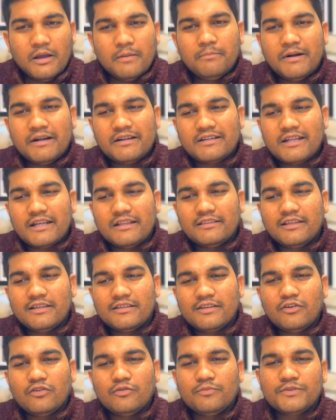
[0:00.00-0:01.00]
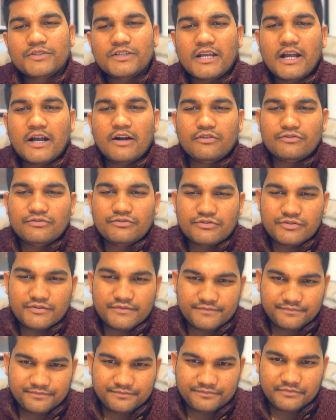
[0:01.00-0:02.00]
But tenth is an Upachaya house.
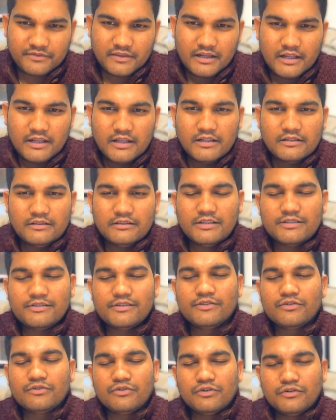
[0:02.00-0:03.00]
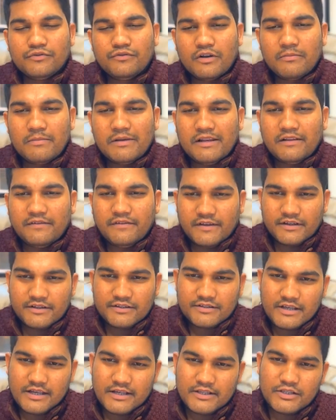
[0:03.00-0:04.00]
This is good for
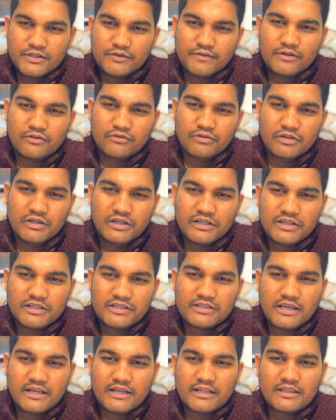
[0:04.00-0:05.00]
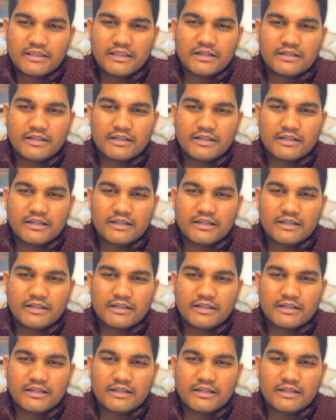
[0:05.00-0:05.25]
malefics. Hence, when Gulika is there in the